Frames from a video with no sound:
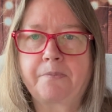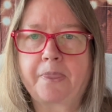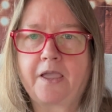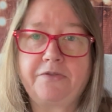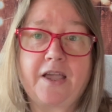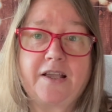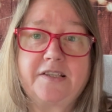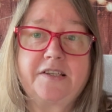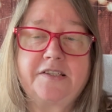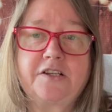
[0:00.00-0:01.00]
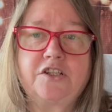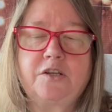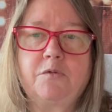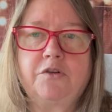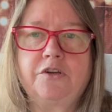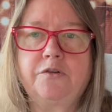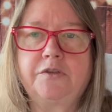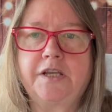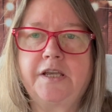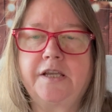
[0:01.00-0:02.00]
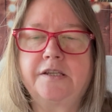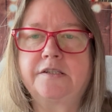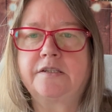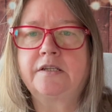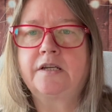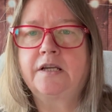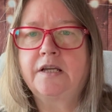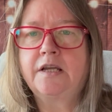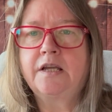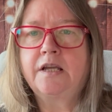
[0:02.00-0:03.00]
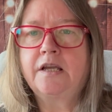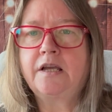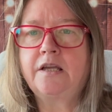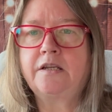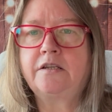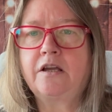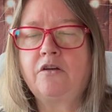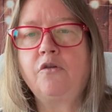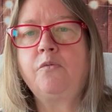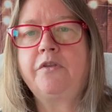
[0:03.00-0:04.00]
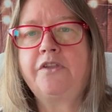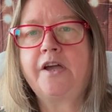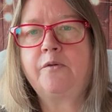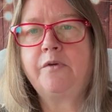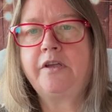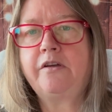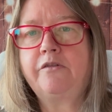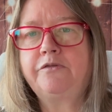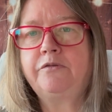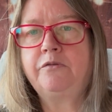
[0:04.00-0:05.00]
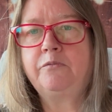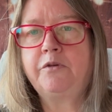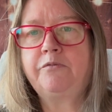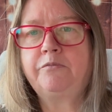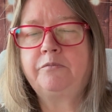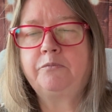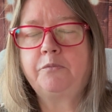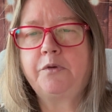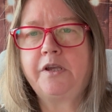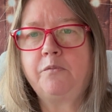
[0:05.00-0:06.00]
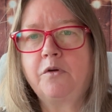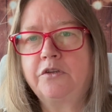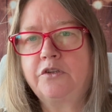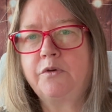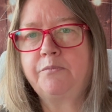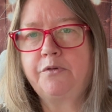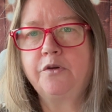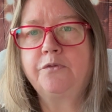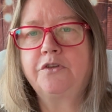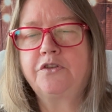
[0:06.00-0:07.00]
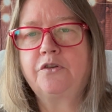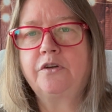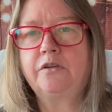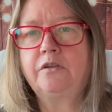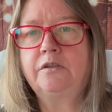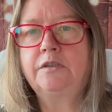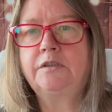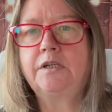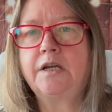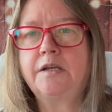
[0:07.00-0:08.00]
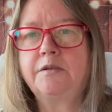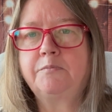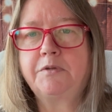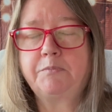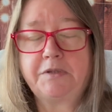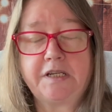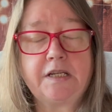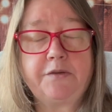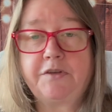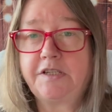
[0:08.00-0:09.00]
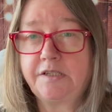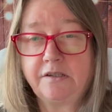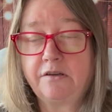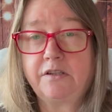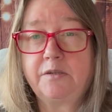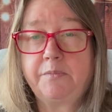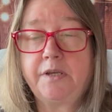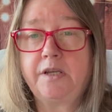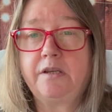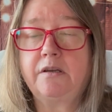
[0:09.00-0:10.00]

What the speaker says: And that is essentially what no dig is. And along with that, we want to improve the soil, particularly if it isn't going to be